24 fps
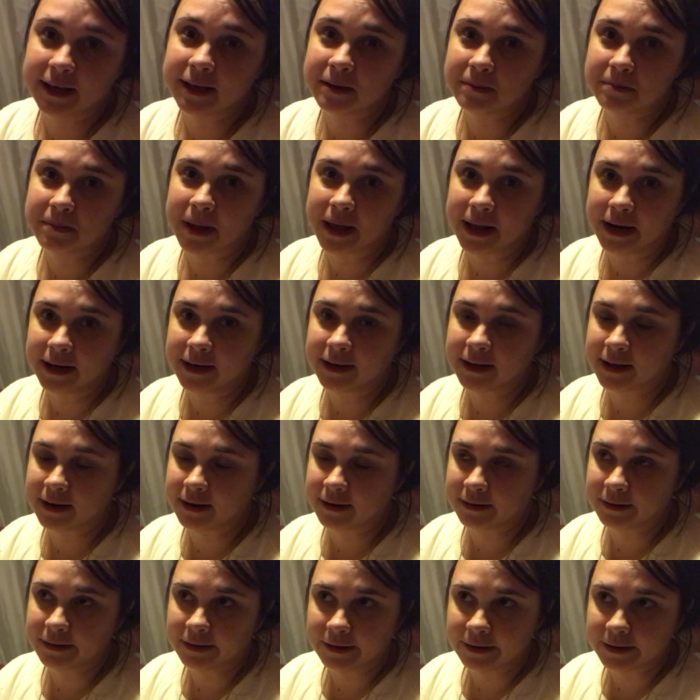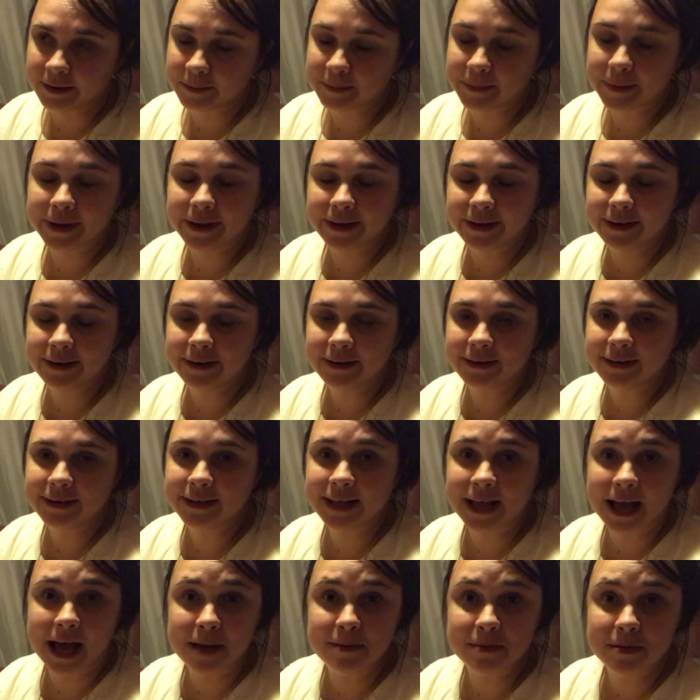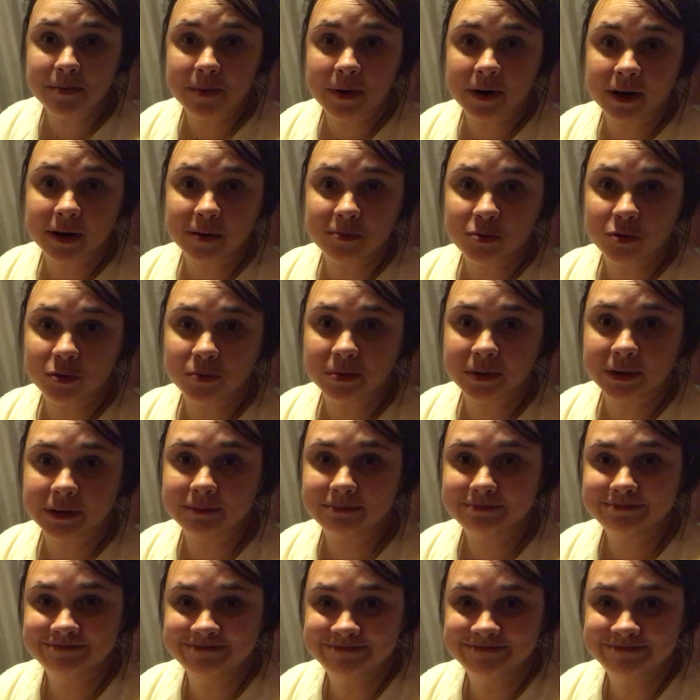in bed at nine o'clock but yeah I'm a party pooper